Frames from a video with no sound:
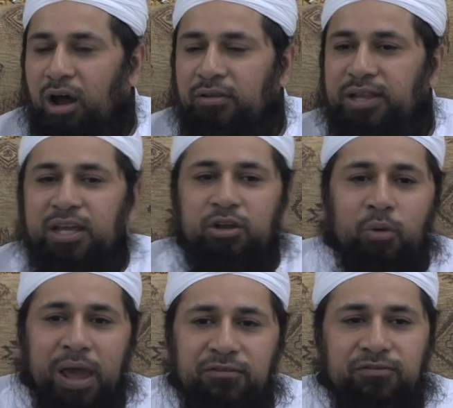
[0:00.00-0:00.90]
Are they
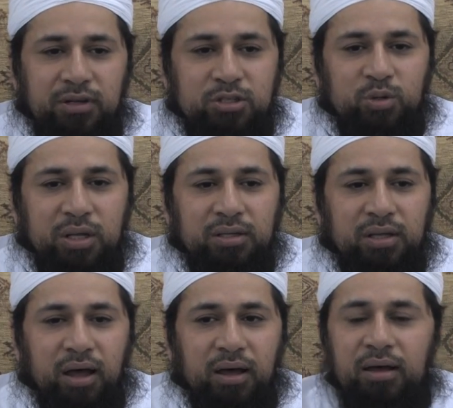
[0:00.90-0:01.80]
grateful to
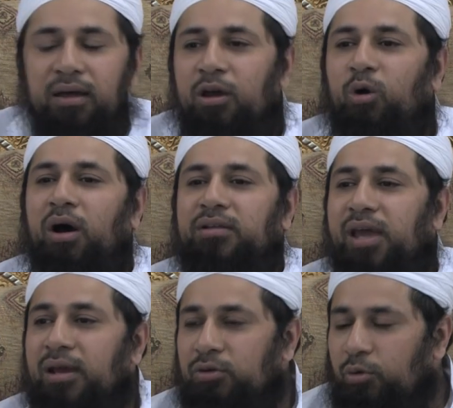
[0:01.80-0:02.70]
Allah or are
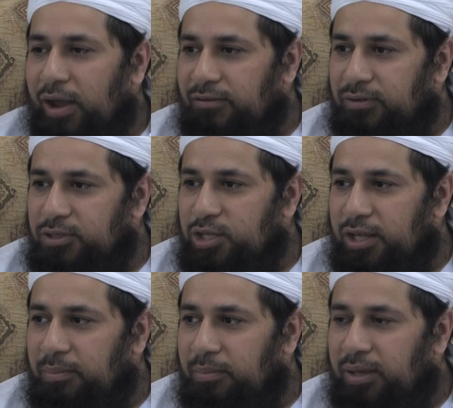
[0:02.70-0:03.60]
they ungrateful
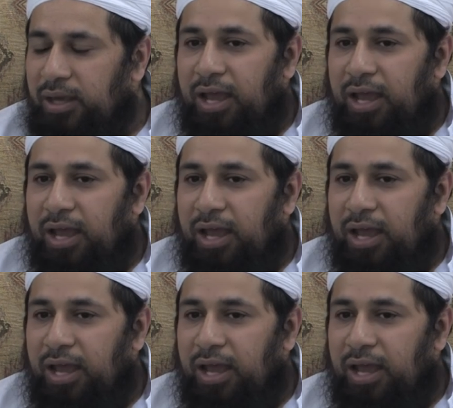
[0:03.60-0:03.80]
to Him?